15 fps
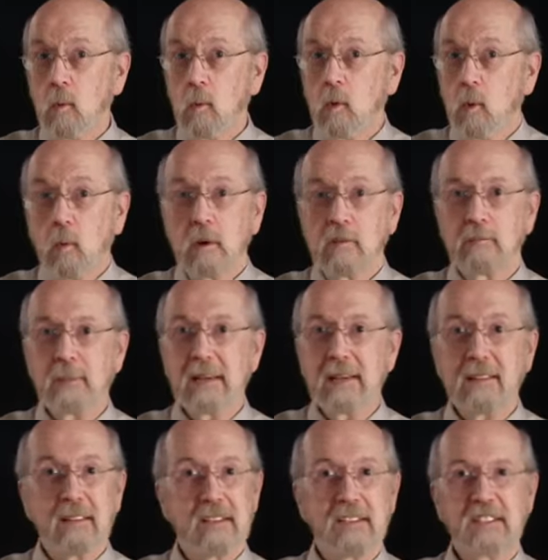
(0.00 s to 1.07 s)
would have
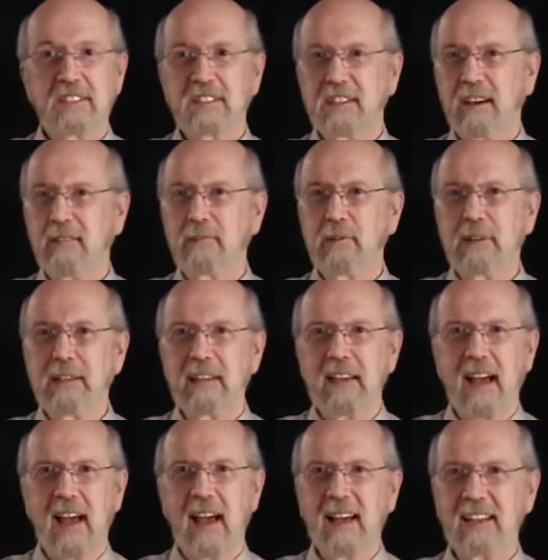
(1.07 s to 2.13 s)
been the discovery,
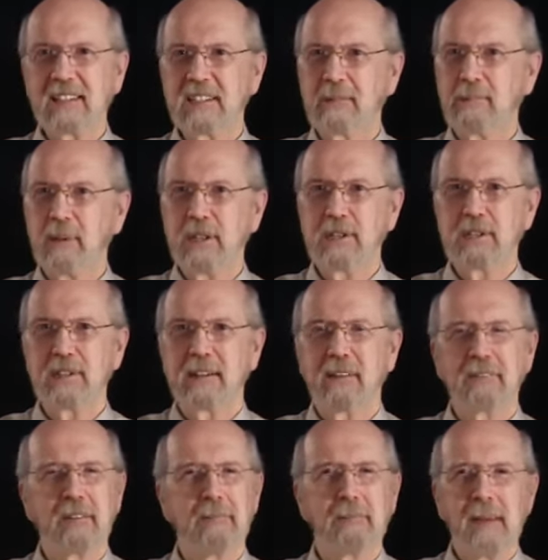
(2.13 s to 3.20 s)
the exhibition
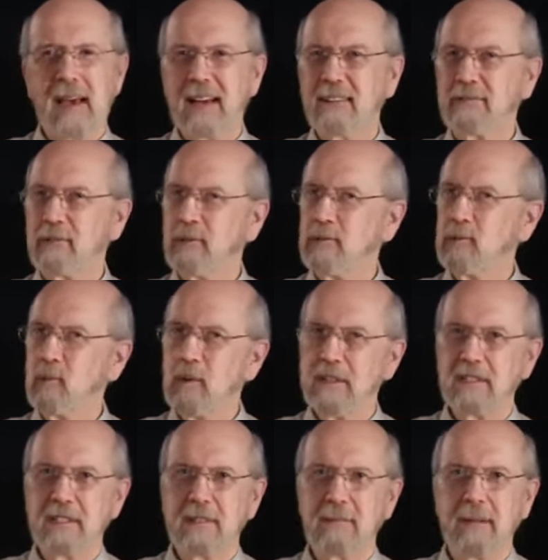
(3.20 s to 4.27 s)
of the manifold
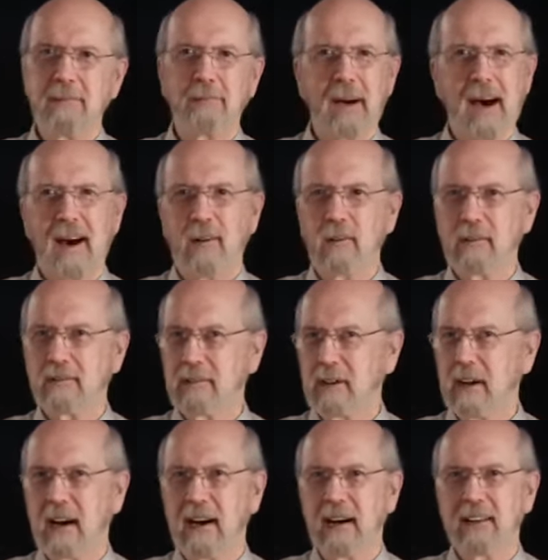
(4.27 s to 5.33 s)
wisdom and power of
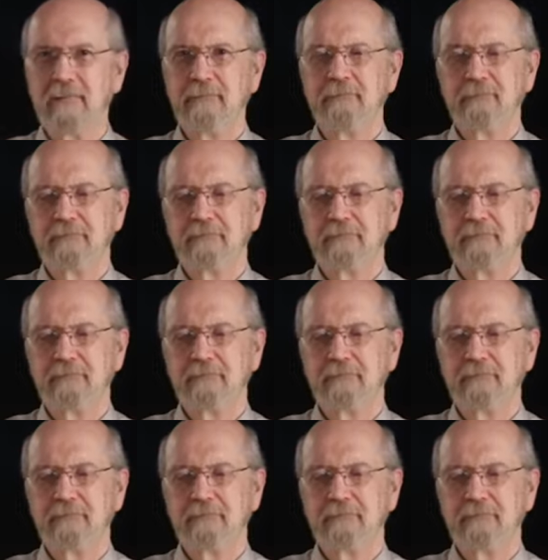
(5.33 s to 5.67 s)
God.